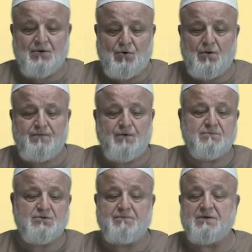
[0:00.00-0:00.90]
all
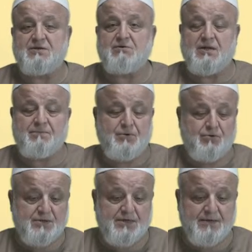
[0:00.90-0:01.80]
forms of material
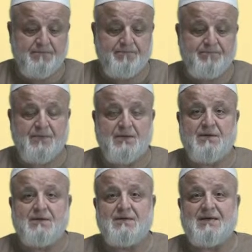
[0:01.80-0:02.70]
impurity
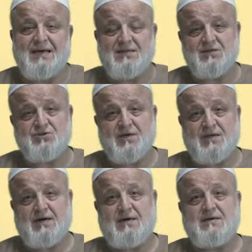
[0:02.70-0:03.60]
in the
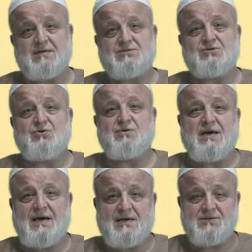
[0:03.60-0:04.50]
Sharia is known
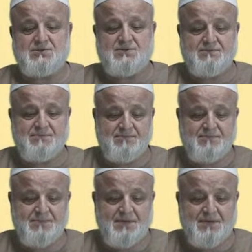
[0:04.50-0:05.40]
as
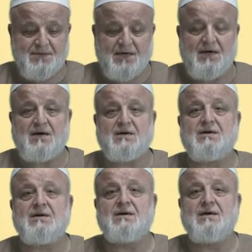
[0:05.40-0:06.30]
tahara